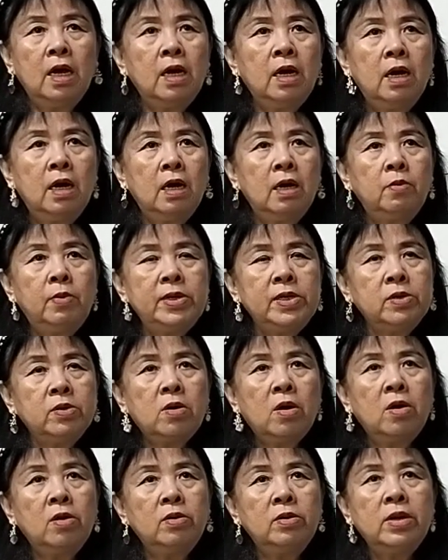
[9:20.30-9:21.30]
what you
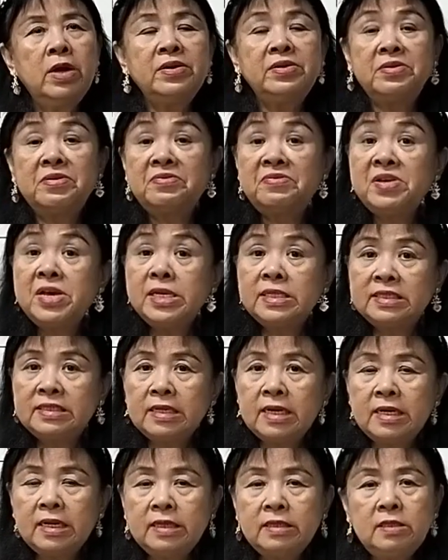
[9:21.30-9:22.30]
call the
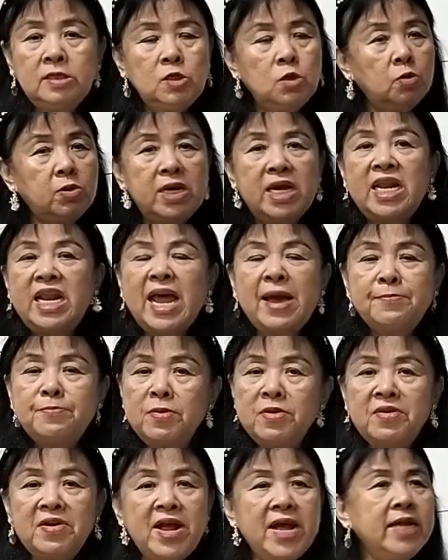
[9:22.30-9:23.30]
reason. You
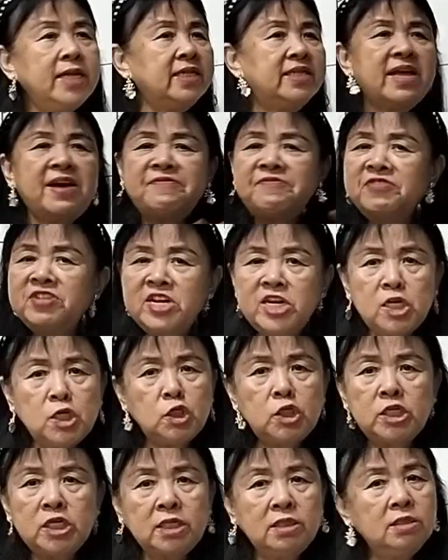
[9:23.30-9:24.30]
elaborate
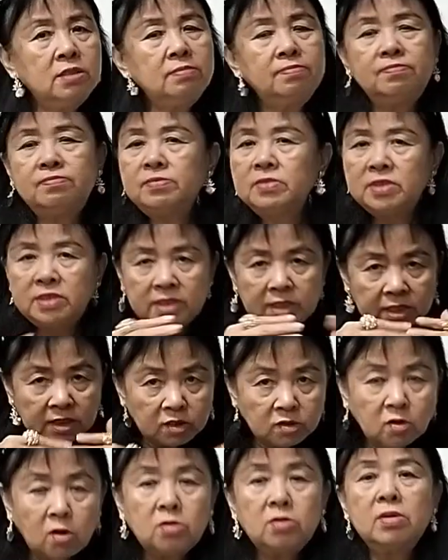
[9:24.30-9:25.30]
definition.
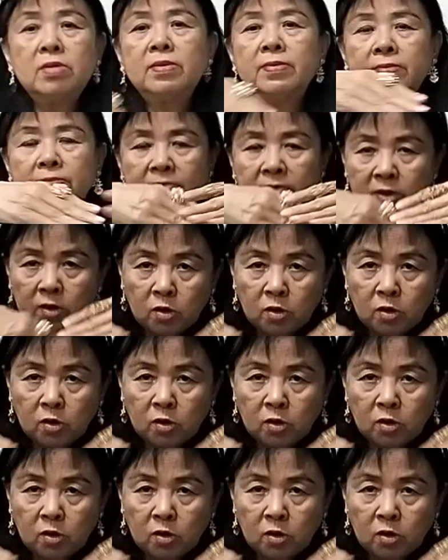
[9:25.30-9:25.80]
Just talk.